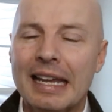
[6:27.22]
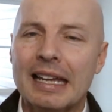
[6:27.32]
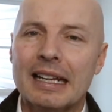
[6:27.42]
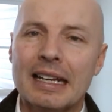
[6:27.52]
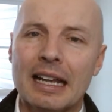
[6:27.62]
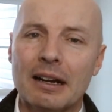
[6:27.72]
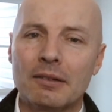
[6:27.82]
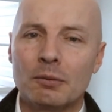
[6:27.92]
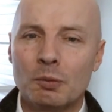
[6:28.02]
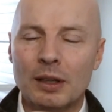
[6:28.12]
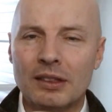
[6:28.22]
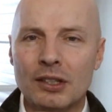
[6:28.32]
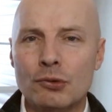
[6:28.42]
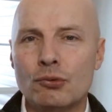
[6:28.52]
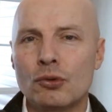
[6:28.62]
Now, with
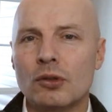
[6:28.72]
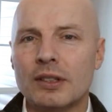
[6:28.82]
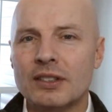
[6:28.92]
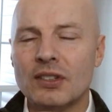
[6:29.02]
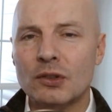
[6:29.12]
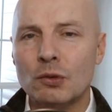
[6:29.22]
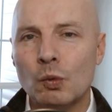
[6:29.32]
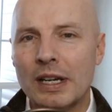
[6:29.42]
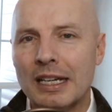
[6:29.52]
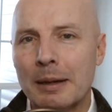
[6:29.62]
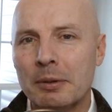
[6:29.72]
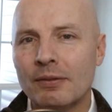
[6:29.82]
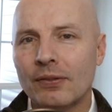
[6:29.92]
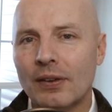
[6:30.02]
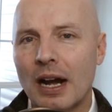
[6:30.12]
this rule, it says wake up at
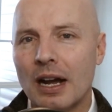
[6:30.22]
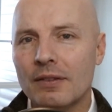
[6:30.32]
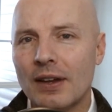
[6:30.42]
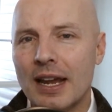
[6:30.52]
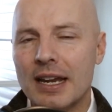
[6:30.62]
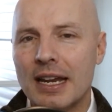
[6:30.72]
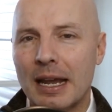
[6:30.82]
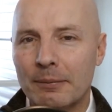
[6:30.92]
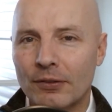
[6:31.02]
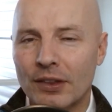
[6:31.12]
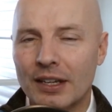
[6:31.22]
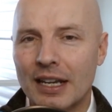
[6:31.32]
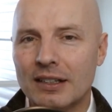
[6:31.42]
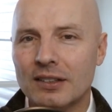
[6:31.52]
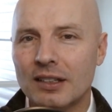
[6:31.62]
5 a.m. for the
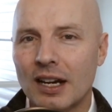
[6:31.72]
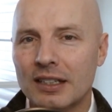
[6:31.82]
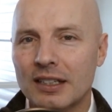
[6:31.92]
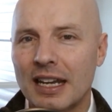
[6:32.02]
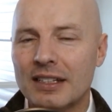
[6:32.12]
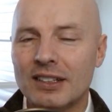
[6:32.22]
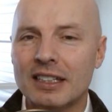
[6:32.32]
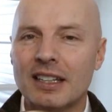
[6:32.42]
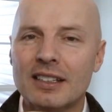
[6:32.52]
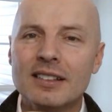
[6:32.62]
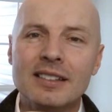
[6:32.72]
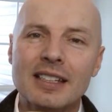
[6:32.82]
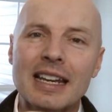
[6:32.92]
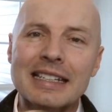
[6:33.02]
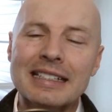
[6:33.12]
next 90 days. It doesn't
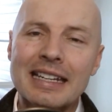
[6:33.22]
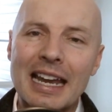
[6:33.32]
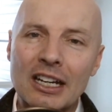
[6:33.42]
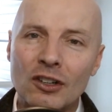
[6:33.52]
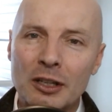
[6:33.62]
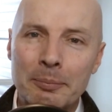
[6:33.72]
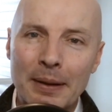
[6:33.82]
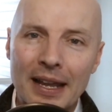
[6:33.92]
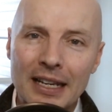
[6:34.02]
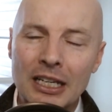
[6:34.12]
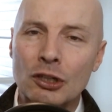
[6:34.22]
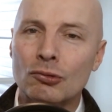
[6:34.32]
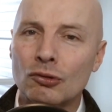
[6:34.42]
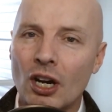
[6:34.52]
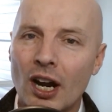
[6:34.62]
say get out of bed and
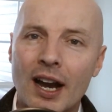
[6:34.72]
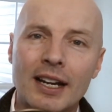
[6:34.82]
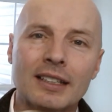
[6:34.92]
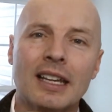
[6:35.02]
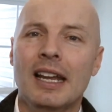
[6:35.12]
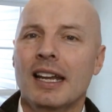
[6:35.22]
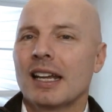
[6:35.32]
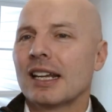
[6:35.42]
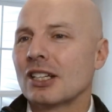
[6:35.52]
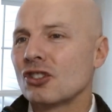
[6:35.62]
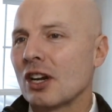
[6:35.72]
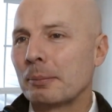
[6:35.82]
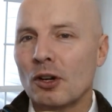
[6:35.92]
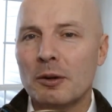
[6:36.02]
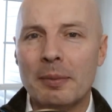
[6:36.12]
grind and jump
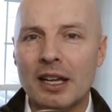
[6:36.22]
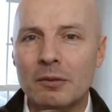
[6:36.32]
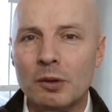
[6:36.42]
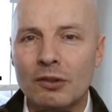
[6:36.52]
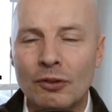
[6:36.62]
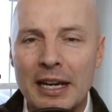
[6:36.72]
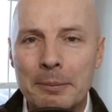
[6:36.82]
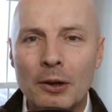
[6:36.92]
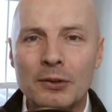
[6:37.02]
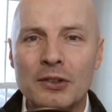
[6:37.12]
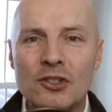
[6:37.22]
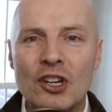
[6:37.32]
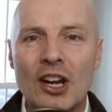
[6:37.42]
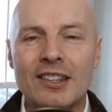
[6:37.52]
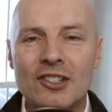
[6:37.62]
out of bed with rainbows and
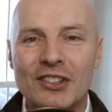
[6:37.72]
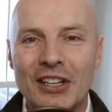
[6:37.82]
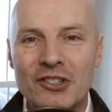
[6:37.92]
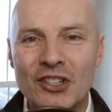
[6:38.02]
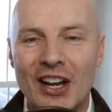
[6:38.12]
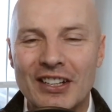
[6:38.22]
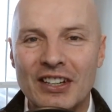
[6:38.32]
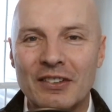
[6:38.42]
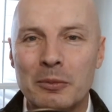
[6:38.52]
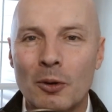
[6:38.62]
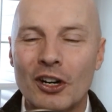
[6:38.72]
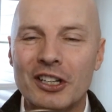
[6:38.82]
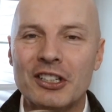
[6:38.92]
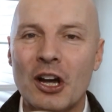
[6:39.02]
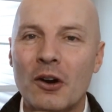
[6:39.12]
sunshines every
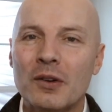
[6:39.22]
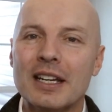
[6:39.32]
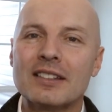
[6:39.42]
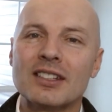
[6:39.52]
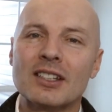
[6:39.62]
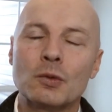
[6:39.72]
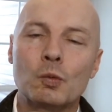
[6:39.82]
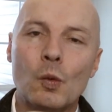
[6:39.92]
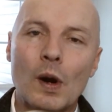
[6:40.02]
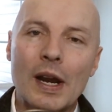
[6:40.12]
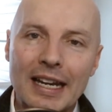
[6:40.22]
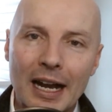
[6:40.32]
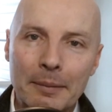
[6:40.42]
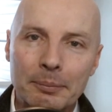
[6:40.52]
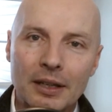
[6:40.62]
morning. No, it says wake
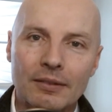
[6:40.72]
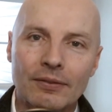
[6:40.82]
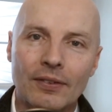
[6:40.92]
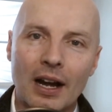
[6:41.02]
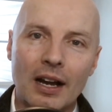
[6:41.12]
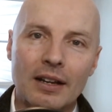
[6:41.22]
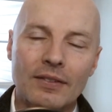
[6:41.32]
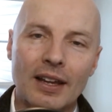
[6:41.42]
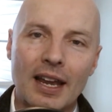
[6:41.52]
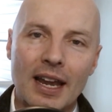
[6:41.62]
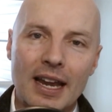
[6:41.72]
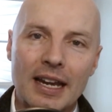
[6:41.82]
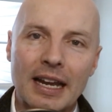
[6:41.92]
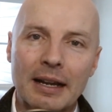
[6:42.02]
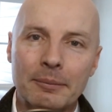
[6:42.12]
up at 5
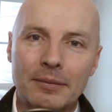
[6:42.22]
a.m.